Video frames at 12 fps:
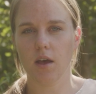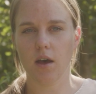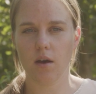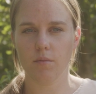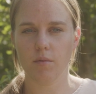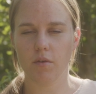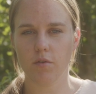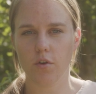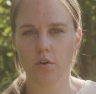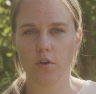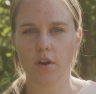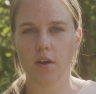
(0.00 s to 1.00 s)
If
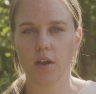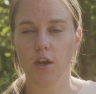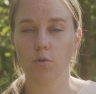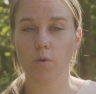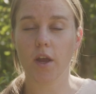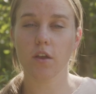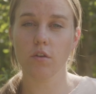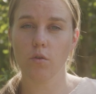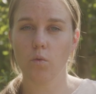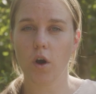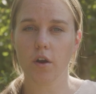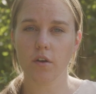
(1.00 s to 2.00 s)
your irregular
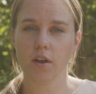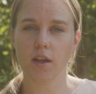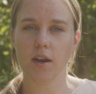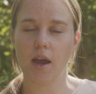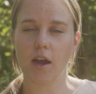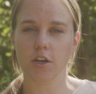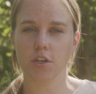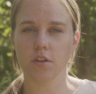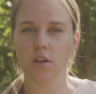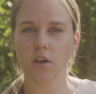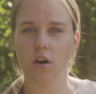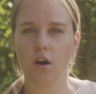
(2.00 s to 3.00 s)
watering can
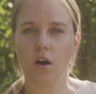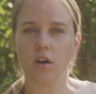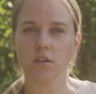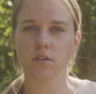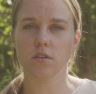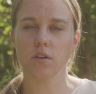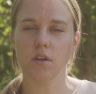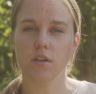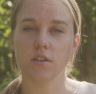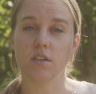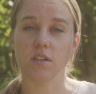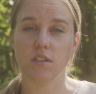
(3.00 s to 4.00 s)
actually cause
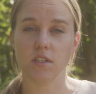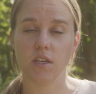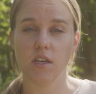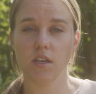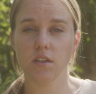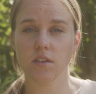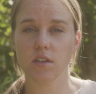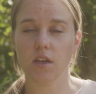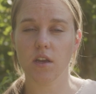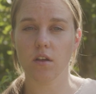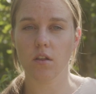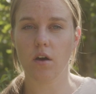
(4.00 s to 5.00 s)
disease
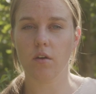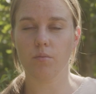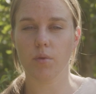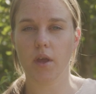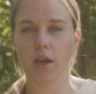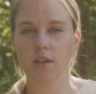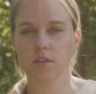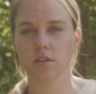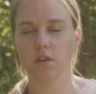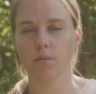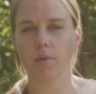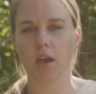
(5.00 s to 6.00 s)
in a lot of plants.
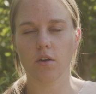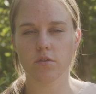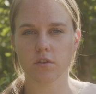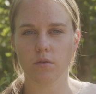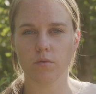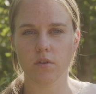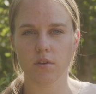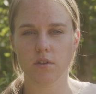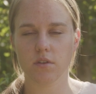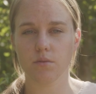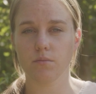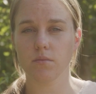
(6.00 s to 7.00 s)
Tomatoes are really
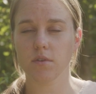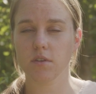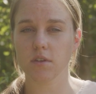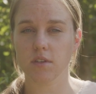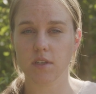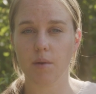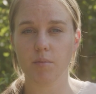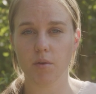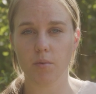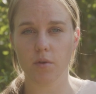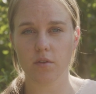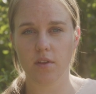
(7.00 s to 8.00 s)

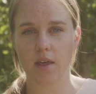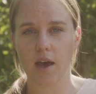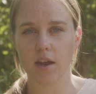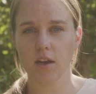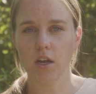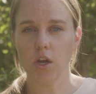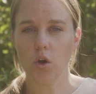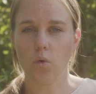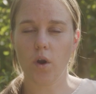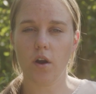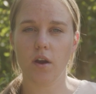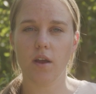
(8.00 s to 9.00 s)
susceptible to that,
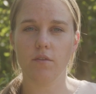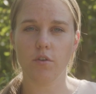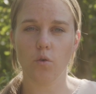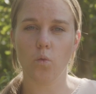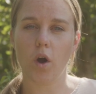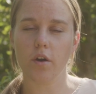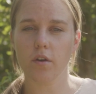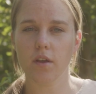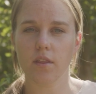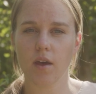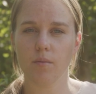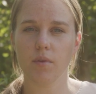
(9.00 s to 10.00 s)
where if you're
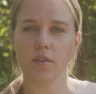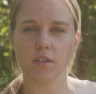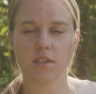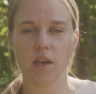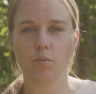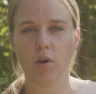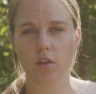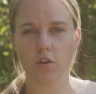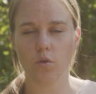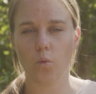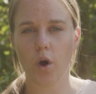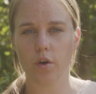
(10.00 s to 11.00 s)
watering them in the same way that
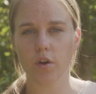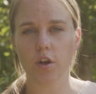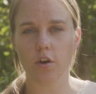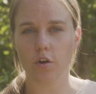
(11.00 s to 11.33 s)
you're watering your